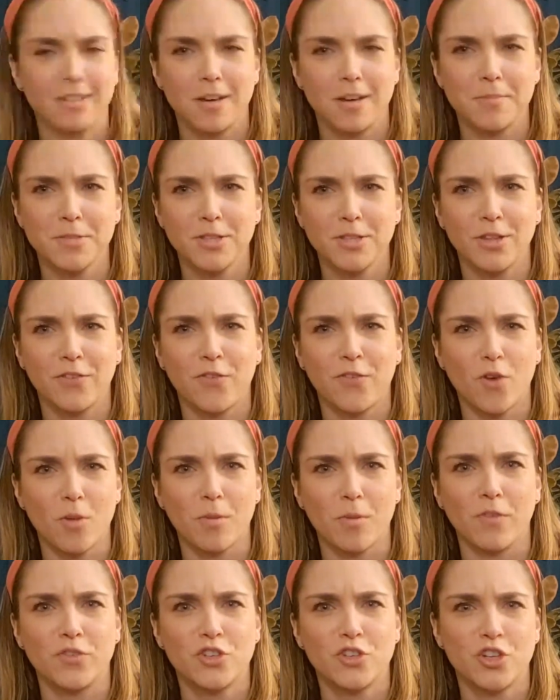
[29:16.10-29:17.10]
comes in the form
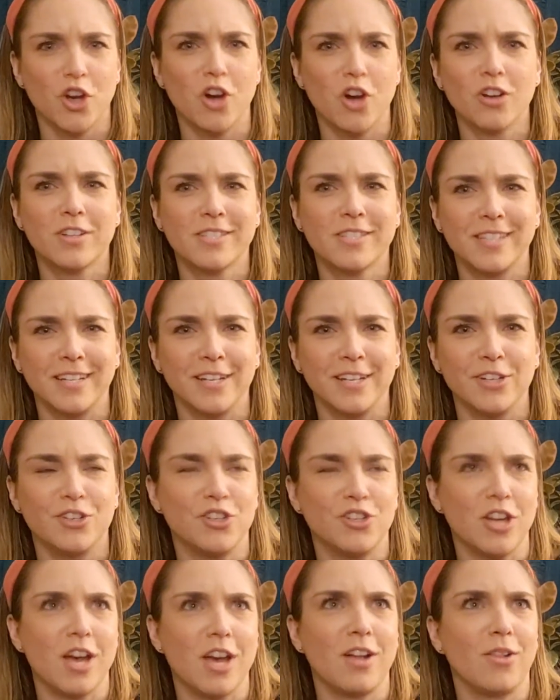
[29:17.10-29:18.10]
of chunks in a
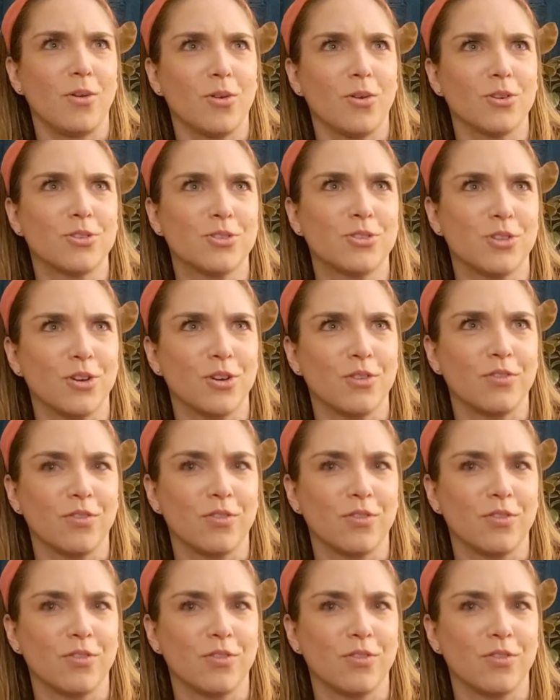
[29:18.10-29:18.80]
gel or syrup.